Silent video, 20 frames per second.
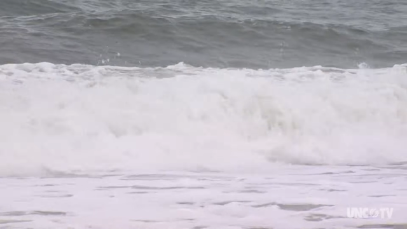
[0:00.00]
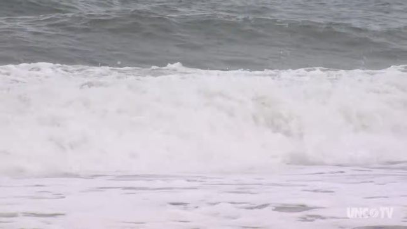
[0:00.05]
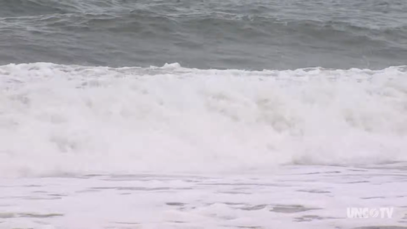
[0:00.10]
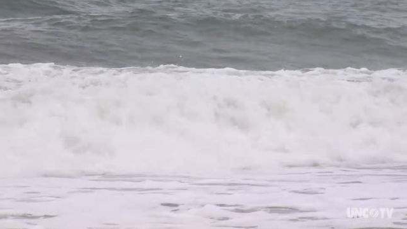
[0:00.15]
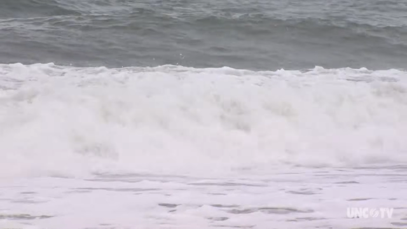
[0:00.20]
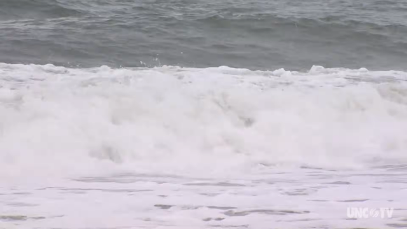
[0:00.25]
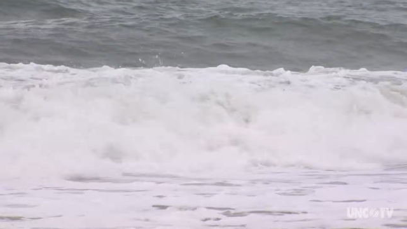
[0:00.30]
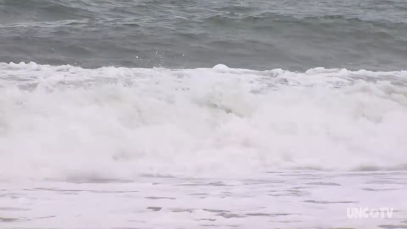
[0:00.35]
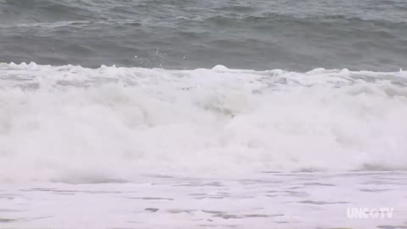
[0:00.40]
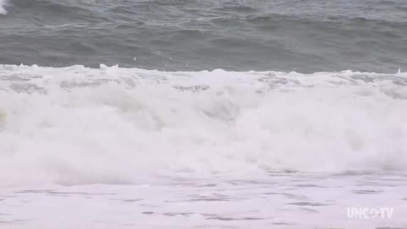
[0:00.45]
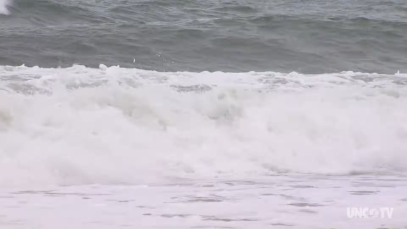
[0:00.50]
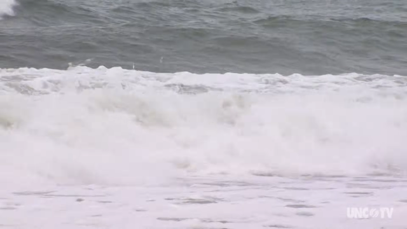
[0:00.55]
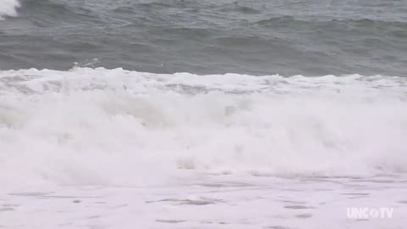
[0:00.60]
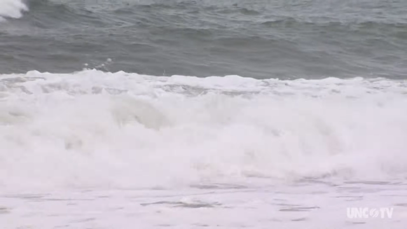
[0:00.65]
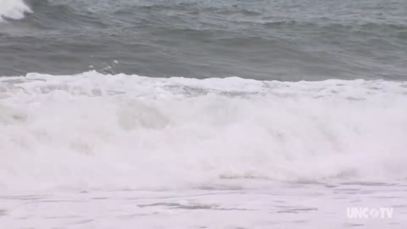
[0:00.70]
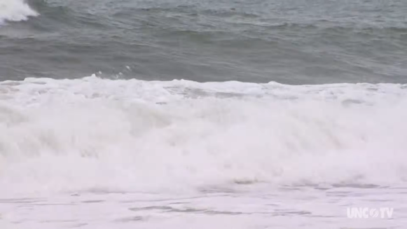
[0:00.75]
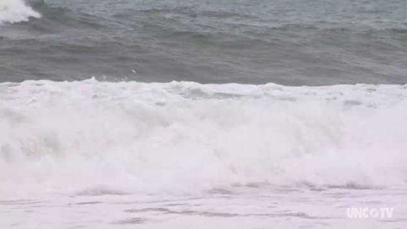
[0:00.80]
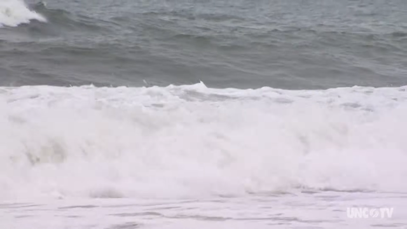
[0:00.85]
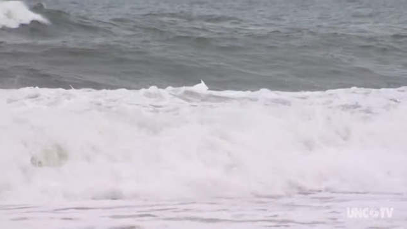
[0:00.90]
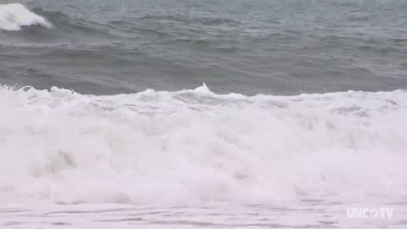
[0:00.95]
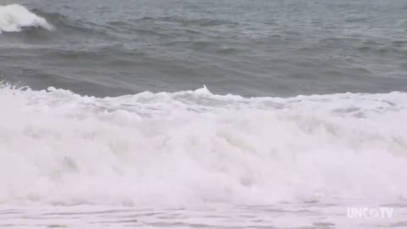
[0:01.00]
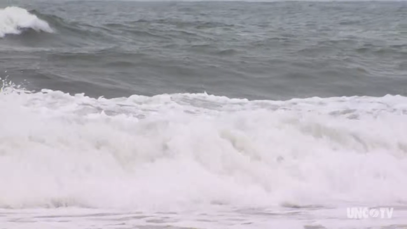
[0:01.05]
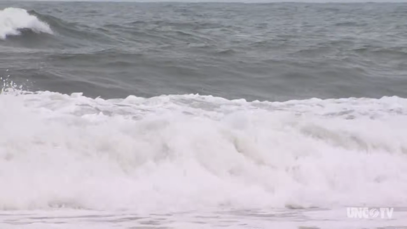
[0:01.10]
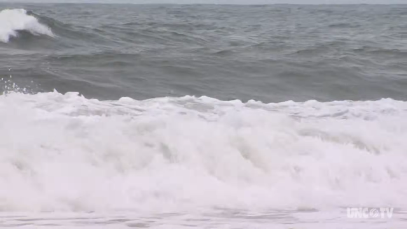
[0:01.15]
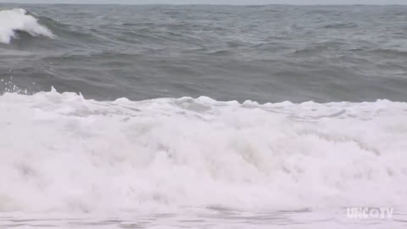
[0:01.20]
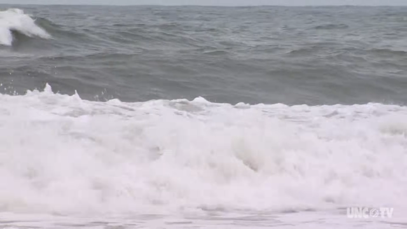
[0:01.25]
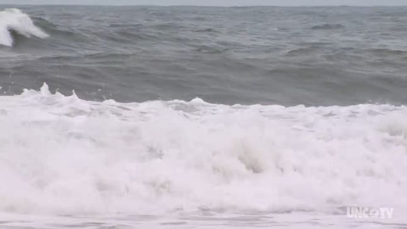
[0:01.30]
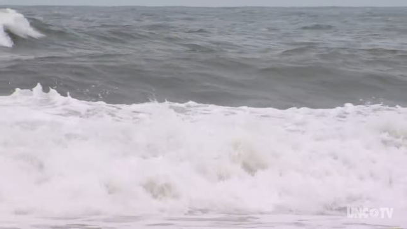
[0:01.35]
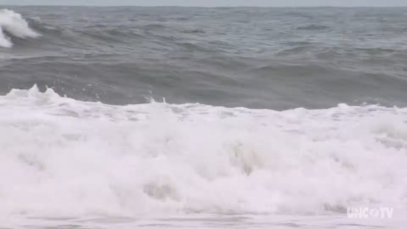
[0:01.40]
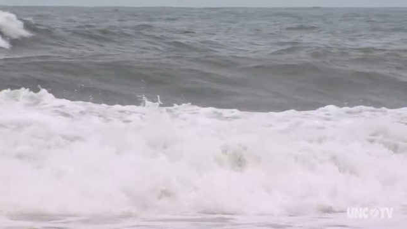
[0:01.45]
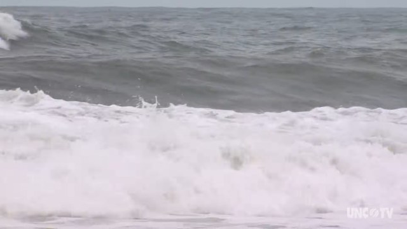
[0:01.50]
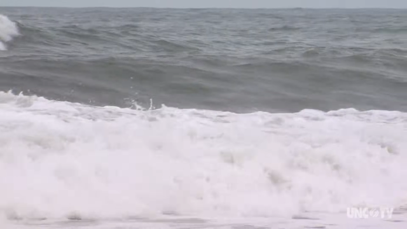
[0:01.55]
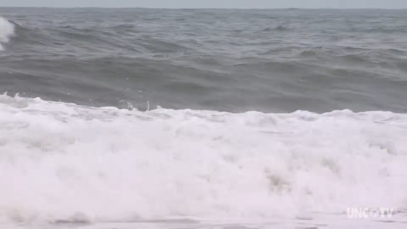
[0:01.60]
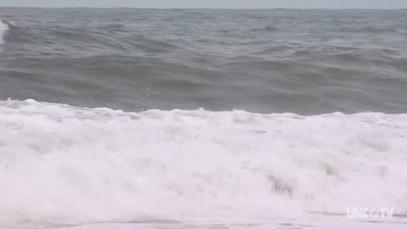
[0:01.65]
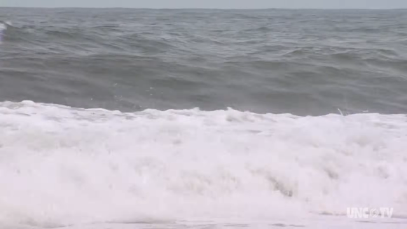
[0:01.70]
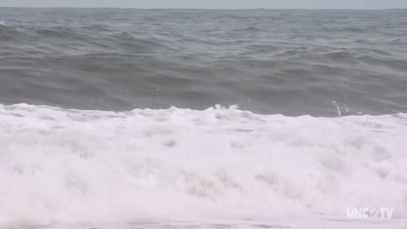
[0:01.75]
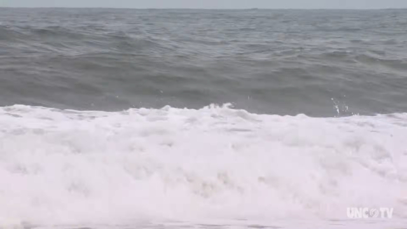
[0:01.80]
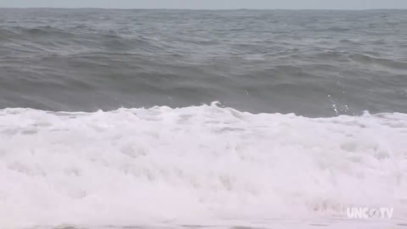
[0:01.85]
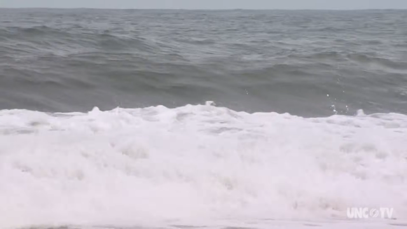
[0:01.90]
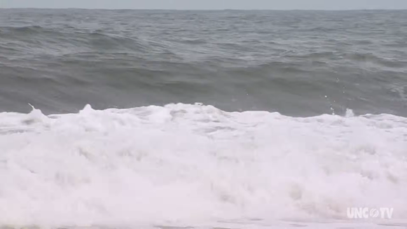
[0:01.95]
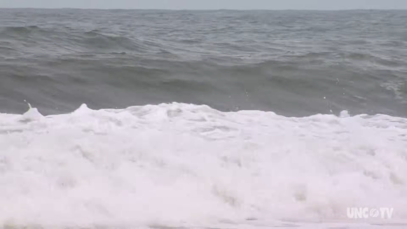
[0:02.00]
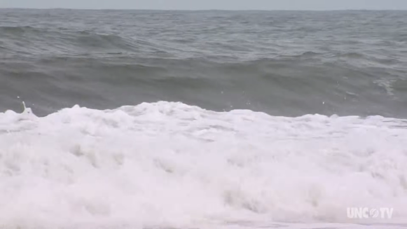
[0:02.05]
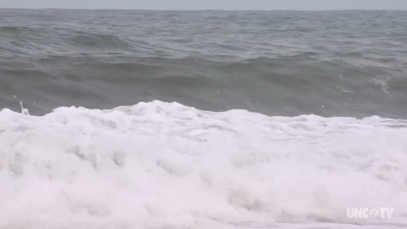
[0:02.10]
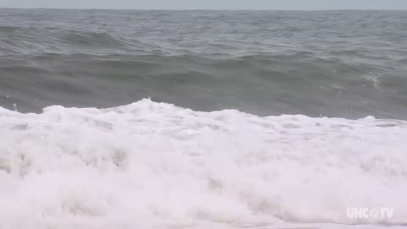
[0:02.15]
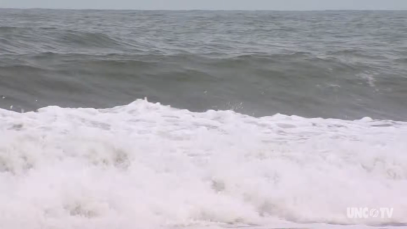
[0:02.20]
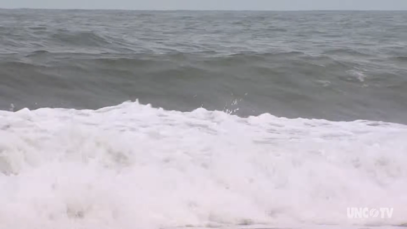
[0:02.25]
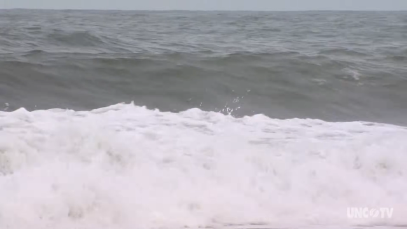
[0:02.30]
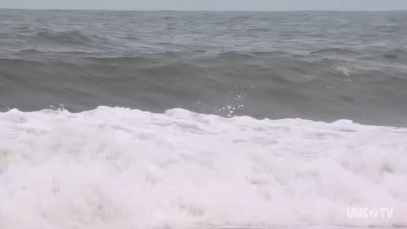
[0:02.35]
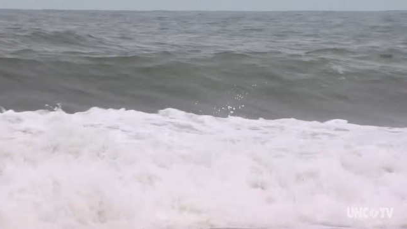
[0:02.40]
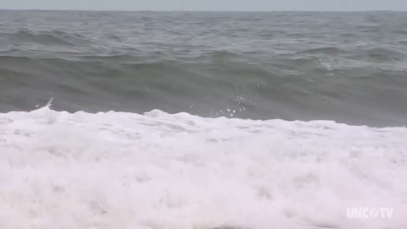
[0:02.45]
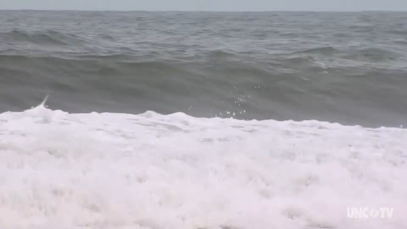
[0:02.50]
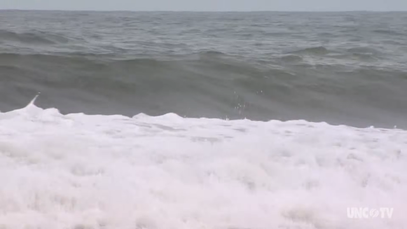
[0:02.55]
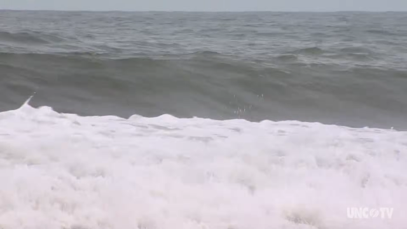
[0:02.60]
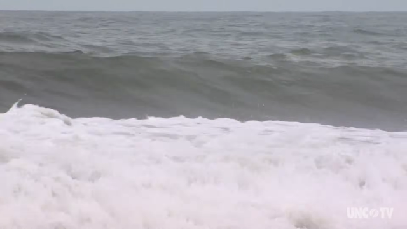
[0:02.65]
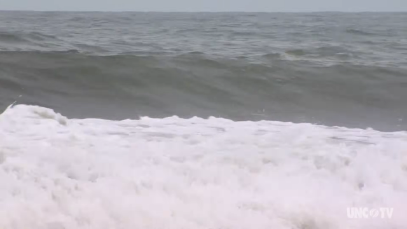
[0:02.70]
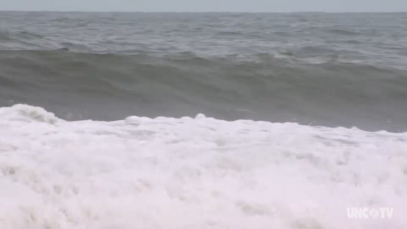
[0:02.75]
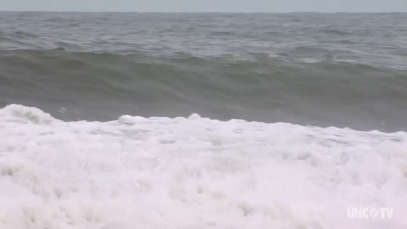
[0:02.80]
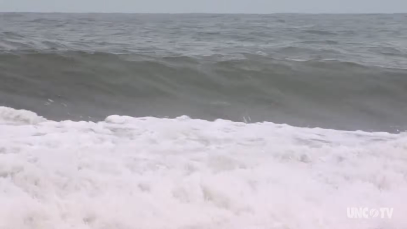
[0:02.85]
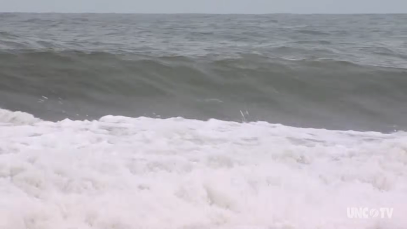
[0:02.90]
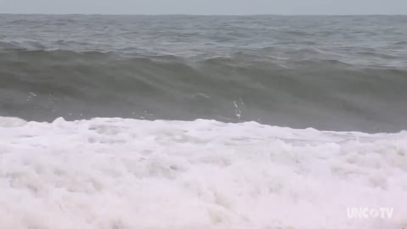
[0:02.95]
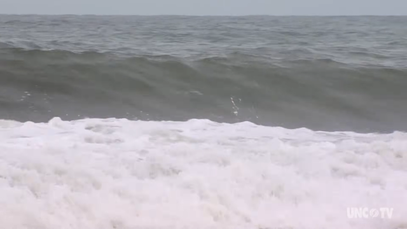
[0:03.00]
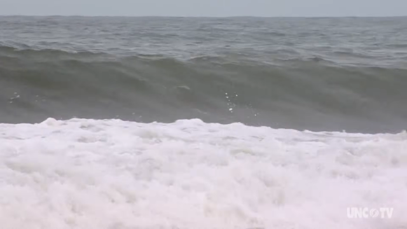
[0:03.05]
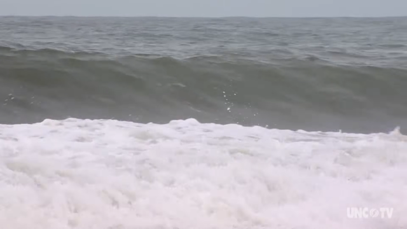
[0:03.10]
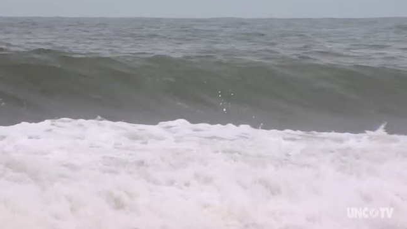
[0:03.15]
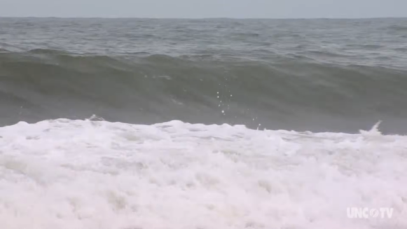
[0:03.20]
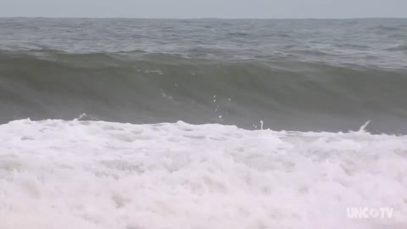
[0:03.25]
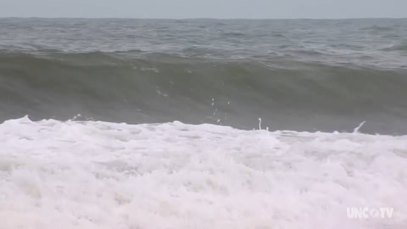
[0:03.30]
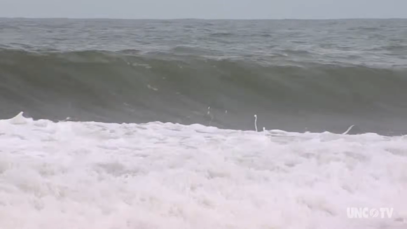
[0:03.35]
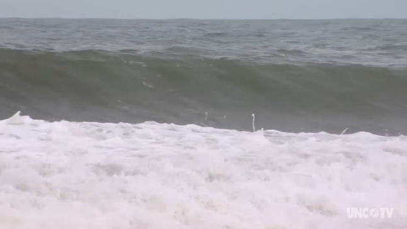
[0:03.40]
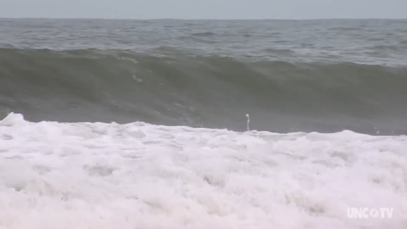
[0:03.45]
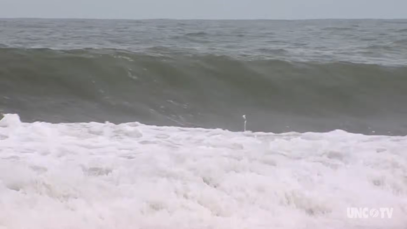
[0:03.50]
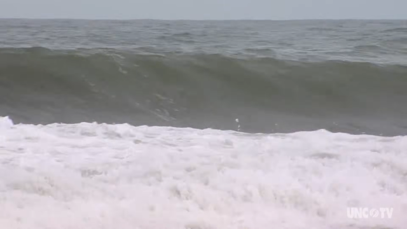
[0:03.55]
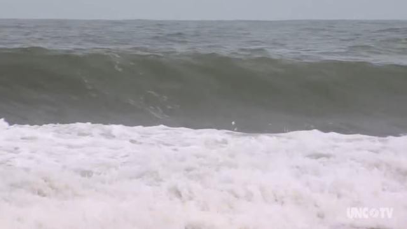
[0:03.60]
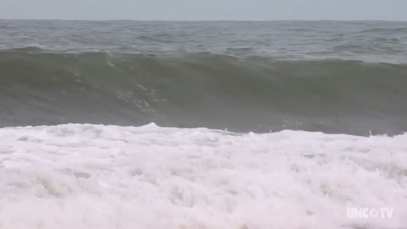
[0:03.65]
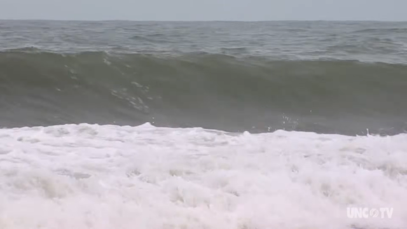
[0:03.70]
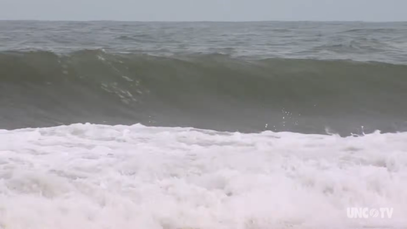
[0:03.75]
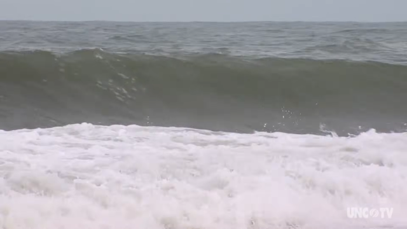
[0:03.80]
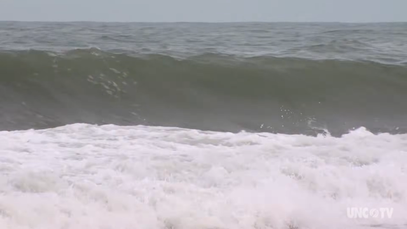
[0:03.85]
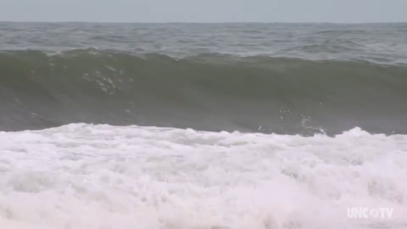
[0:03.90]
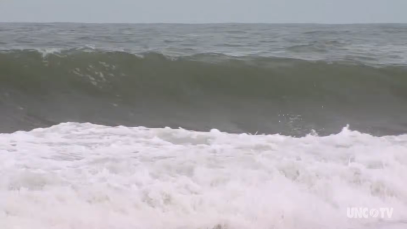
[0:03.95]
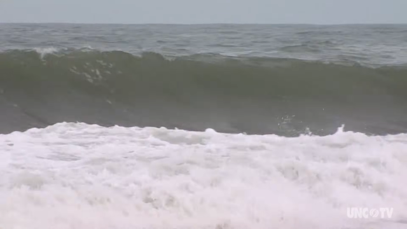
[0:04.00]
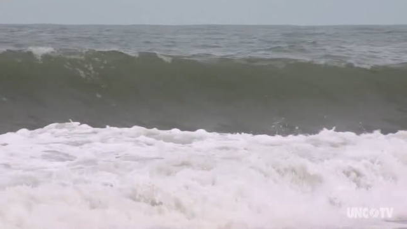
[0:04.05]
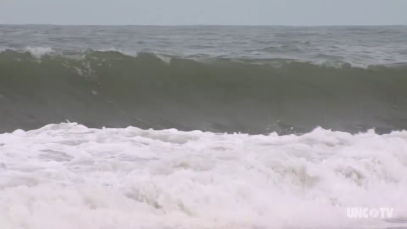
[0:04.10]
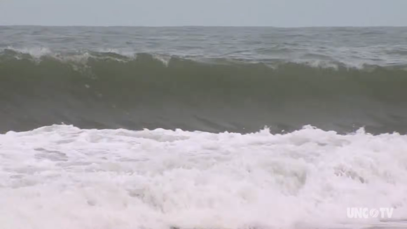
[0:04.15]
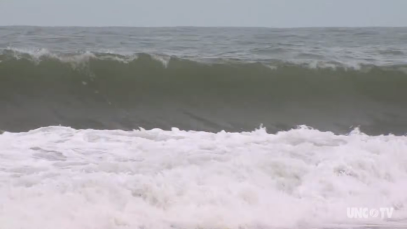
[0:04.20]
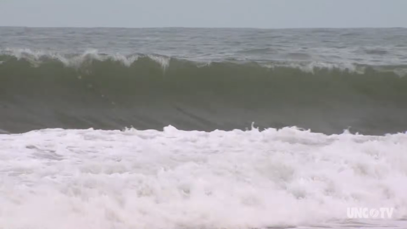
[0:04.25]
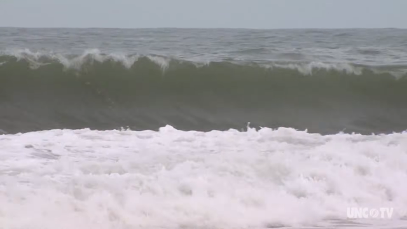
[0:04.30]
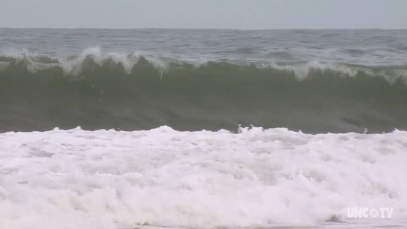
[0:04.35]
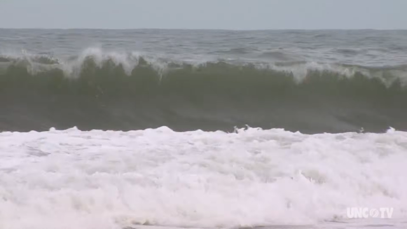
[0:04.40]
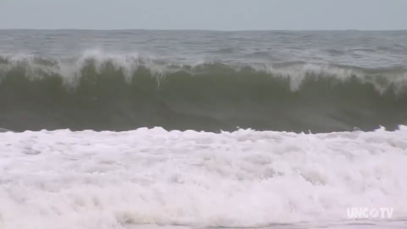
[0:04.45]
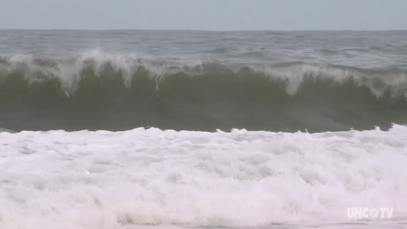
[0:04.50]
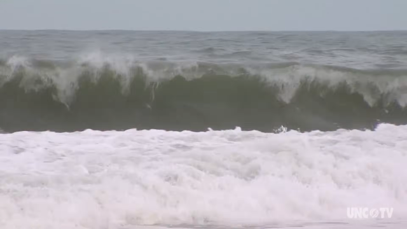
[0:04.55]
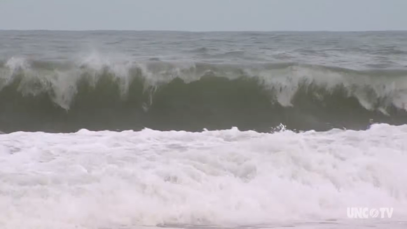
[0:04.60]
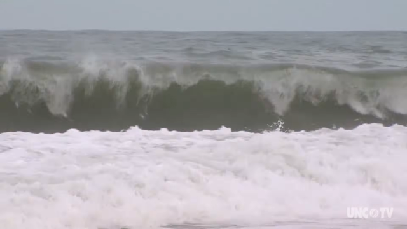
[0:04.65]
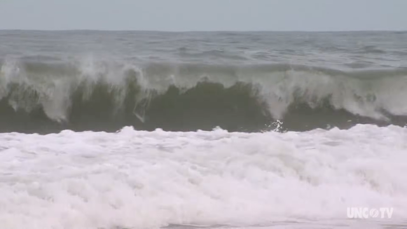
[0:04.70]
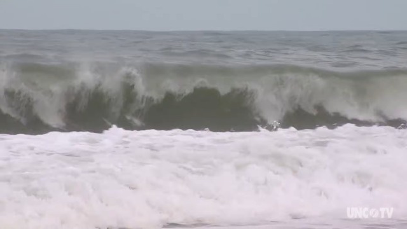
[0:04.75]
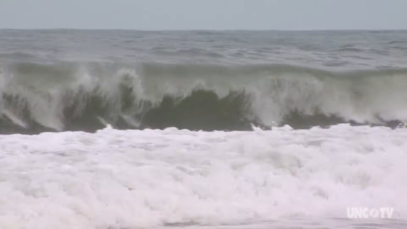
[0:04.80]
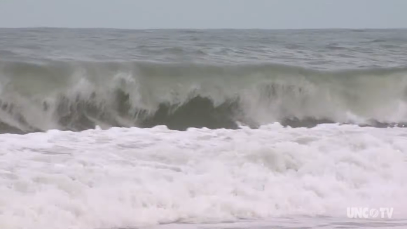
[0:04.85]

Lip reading: [unreadable: no face in view]